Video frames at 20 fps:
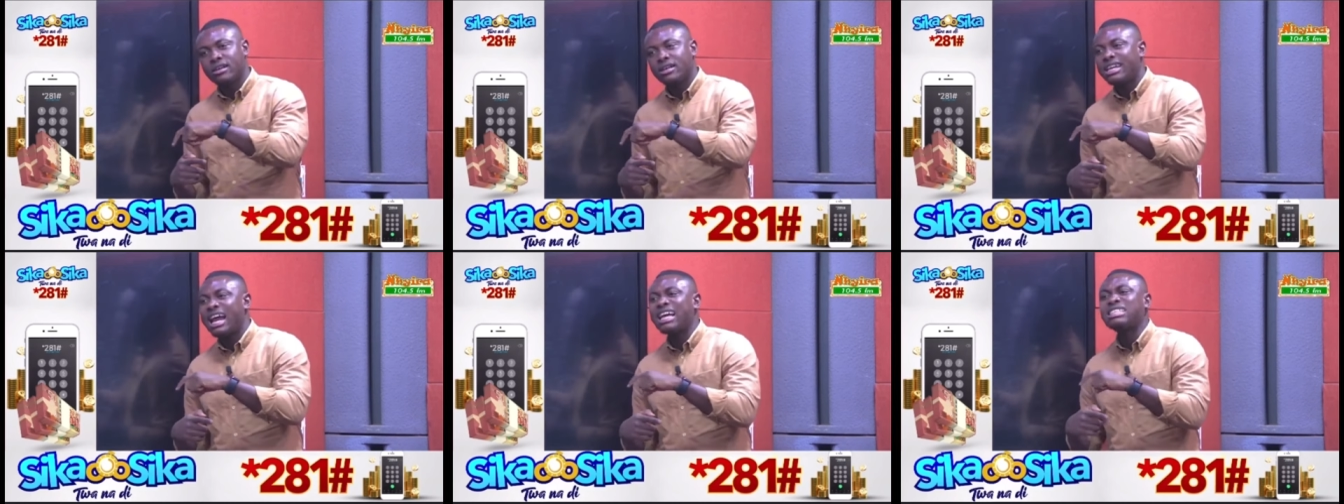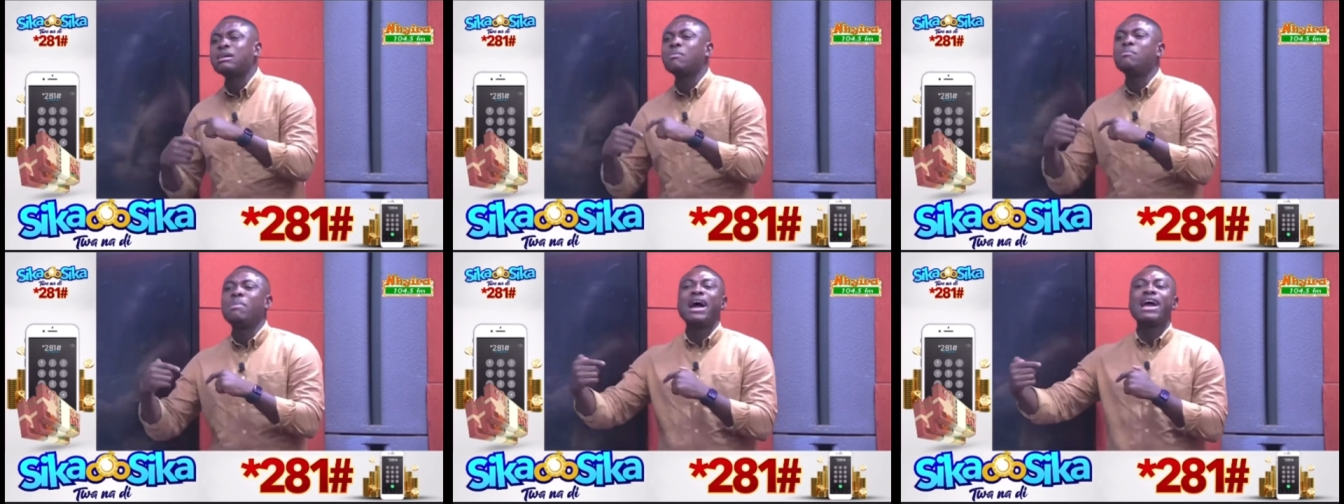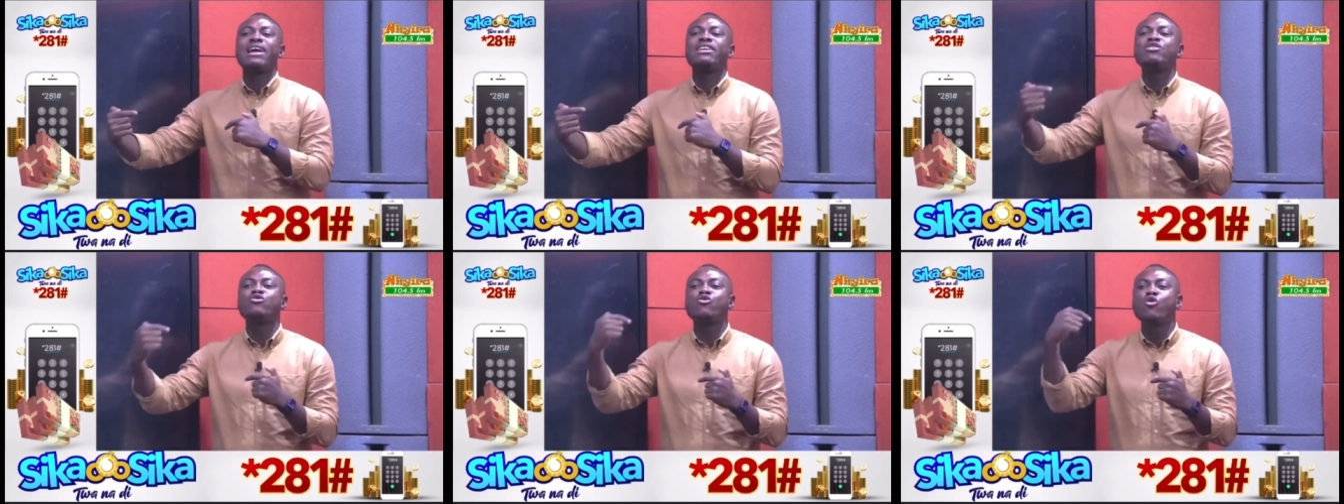Now say
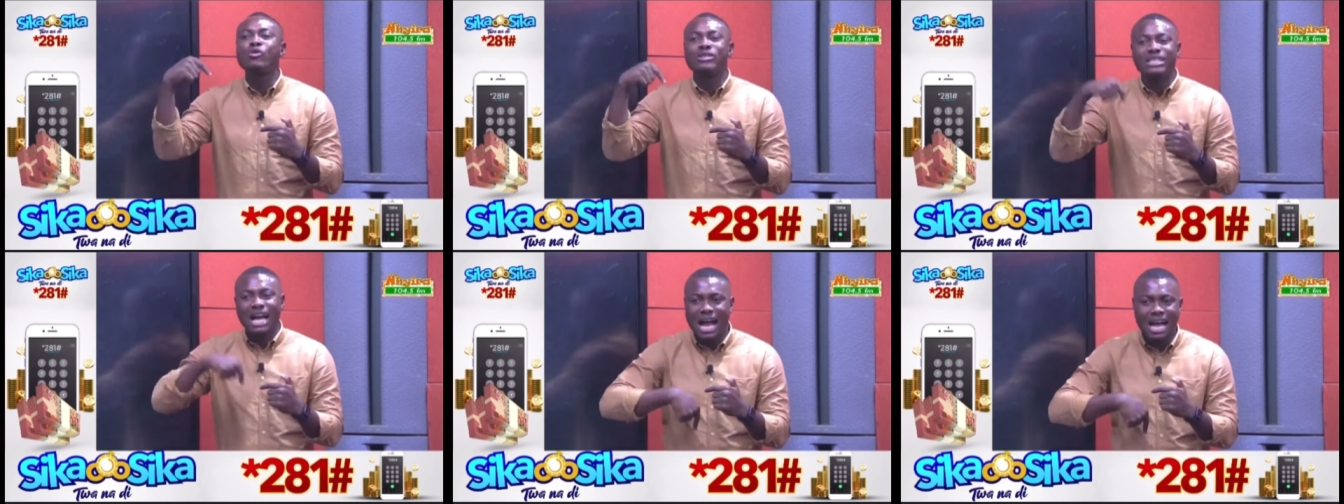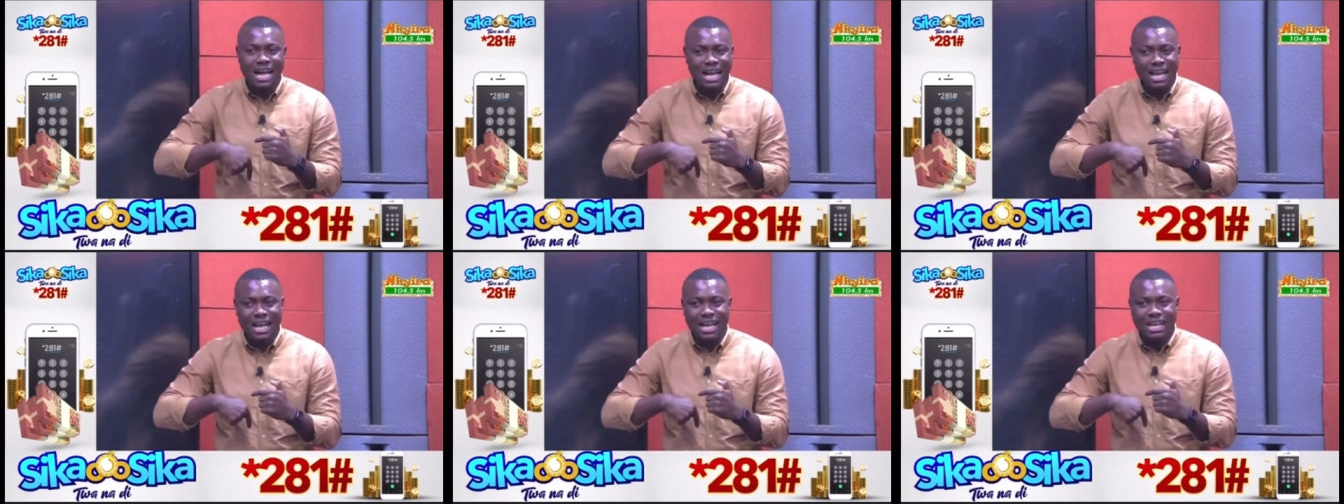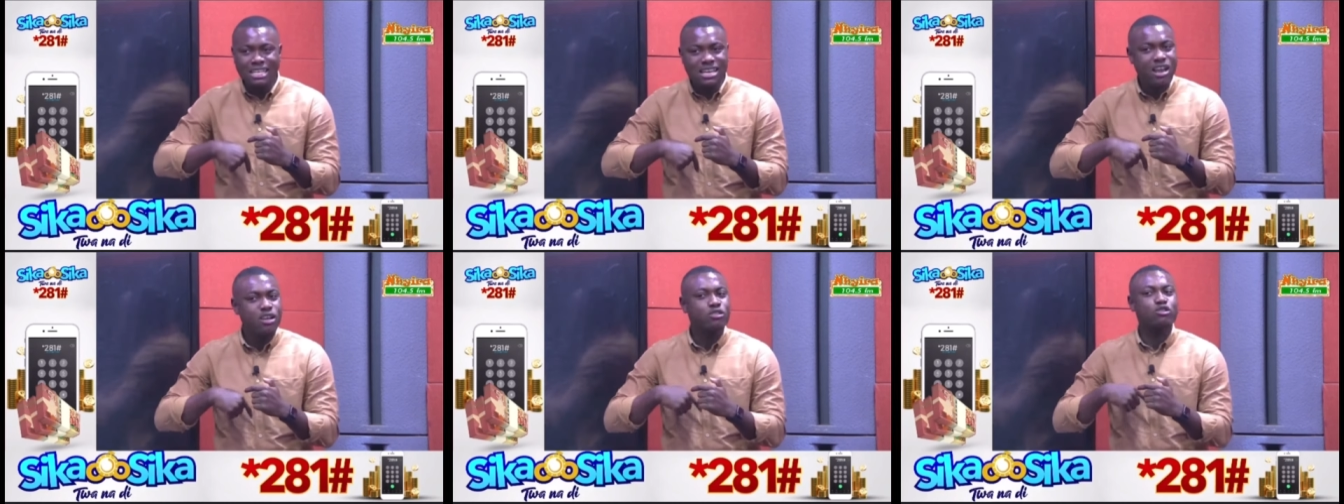Bayern new coach.
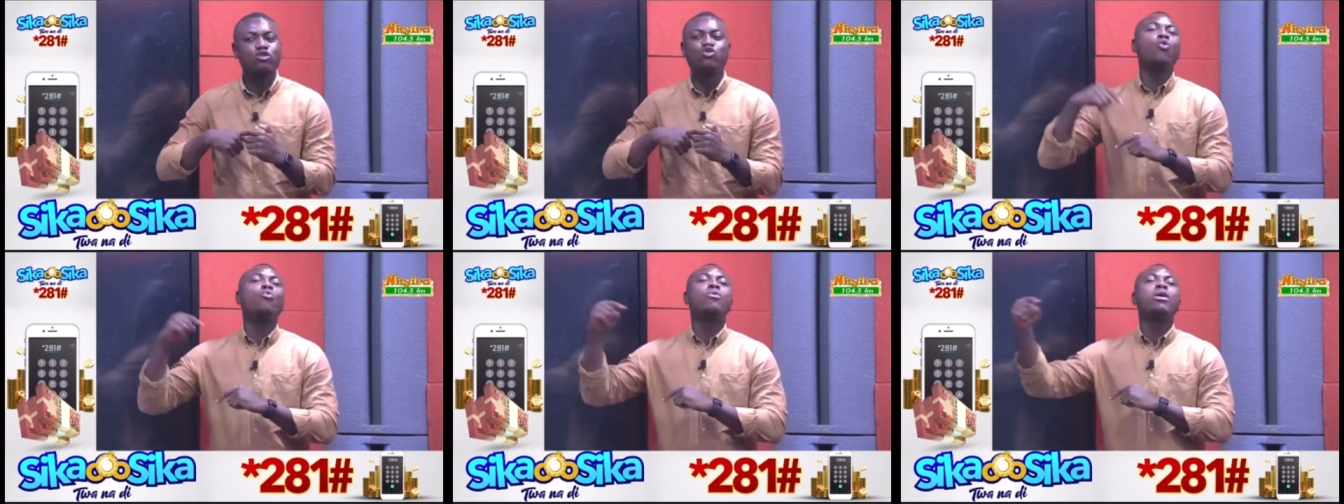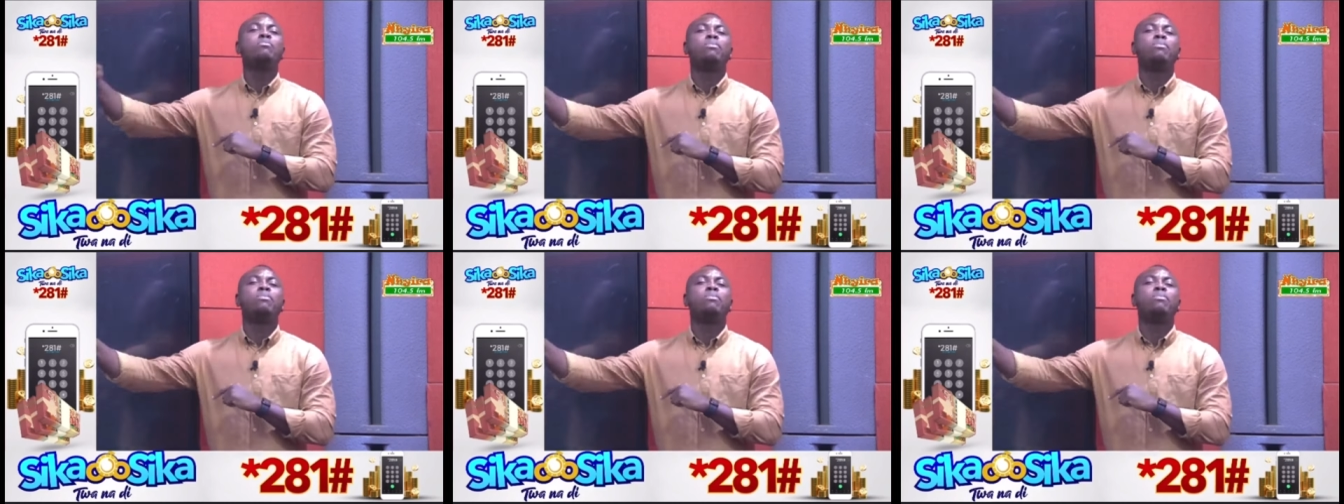There's no way